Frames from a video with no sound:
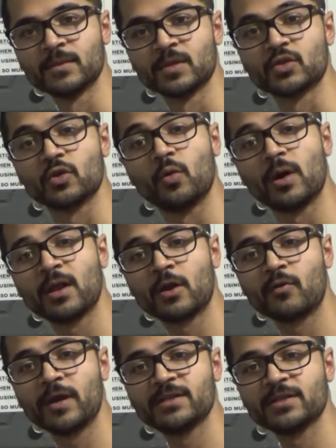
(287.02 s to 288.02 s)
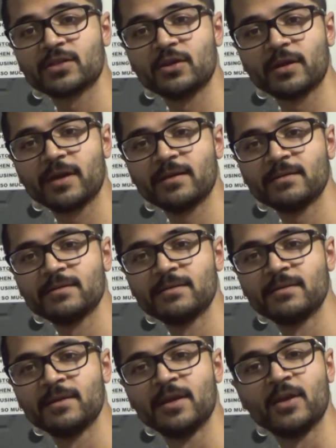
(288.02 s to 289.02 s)
So while our rice is cooking,
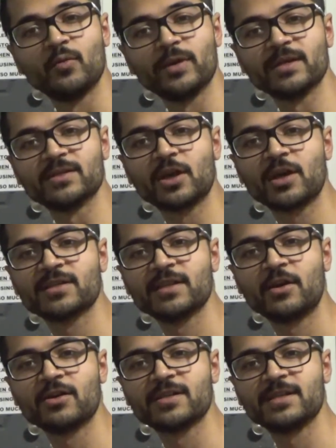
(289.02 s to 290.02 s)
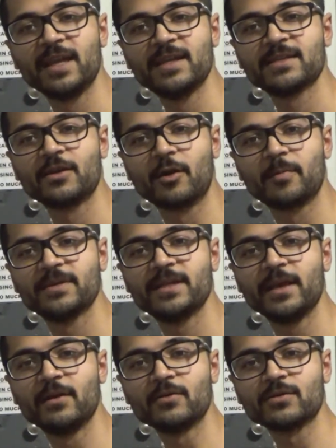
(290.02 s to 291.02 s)
we can toss in our steaks and our
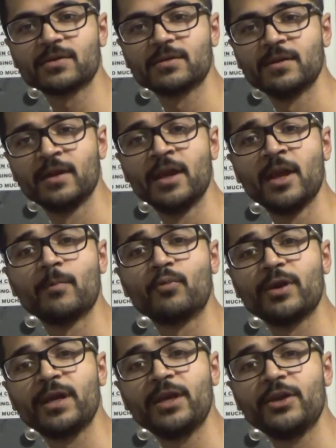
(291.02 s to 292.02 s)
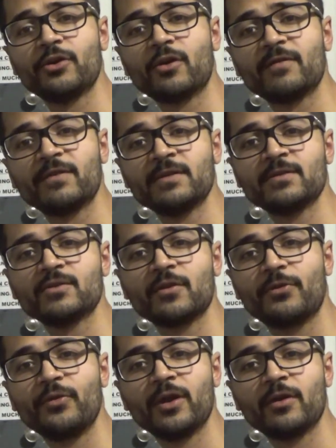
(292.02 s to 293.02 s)
potatoes. Preheat your oven to
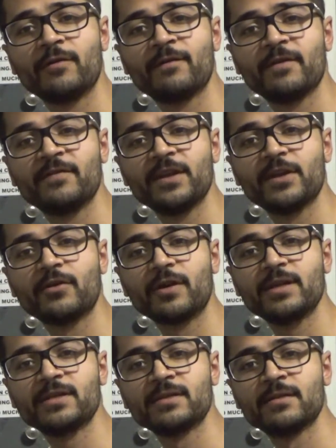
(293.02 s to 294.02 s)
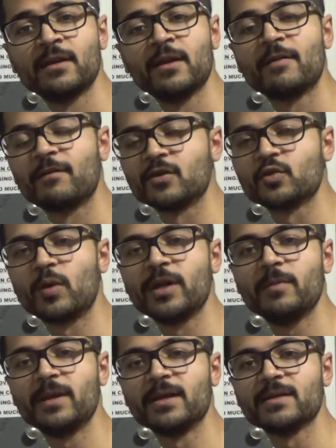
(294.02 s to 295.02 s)
350 degrees for 20
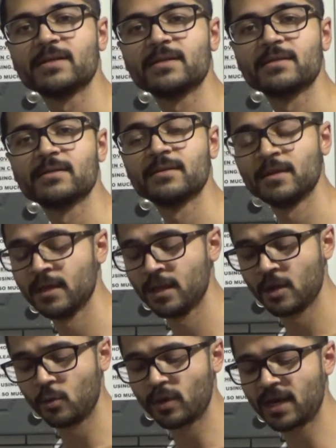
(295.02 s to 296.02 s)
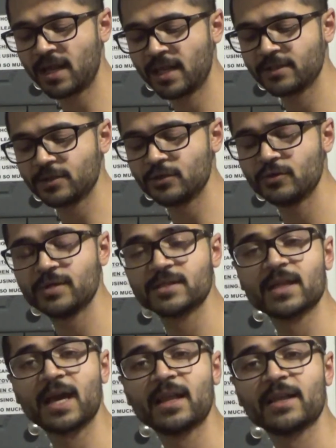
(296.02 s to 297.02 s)
minutes. What I like to do
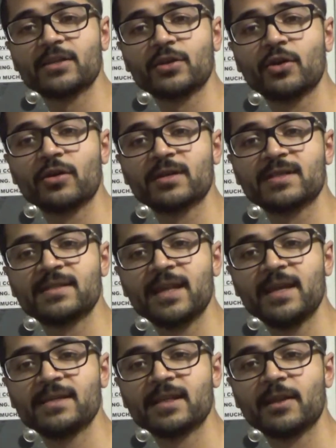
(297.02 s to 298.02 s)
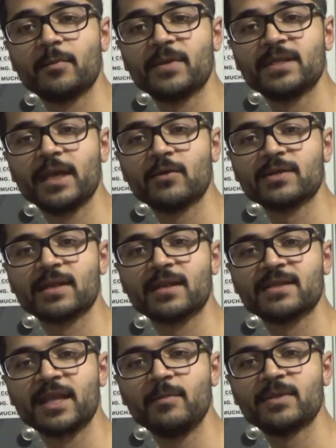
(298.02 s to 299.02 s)
is I like to cook the steaks and the potatoes at the
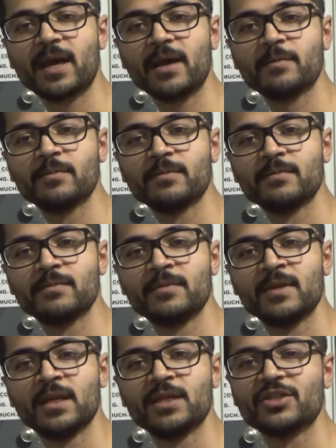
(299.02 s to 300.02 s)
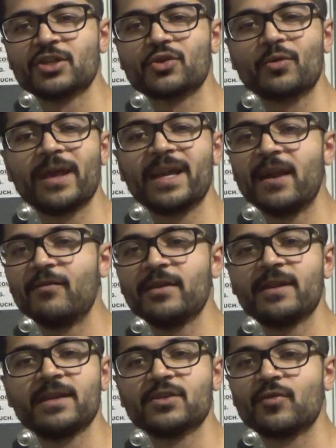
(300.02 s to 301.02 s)
same time, just so that
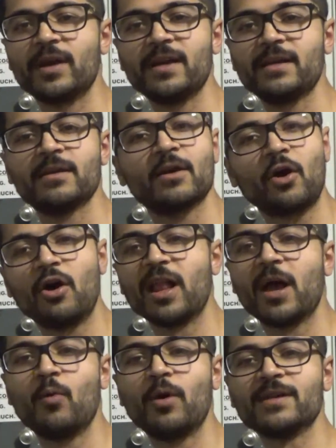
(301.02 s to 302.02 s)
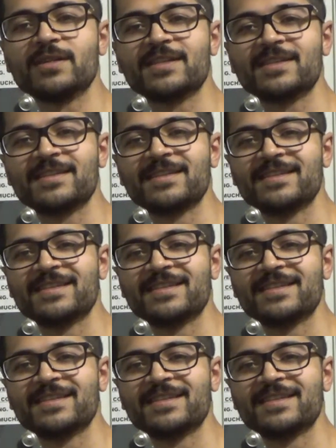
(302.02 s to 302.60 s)
everything's ready all at once.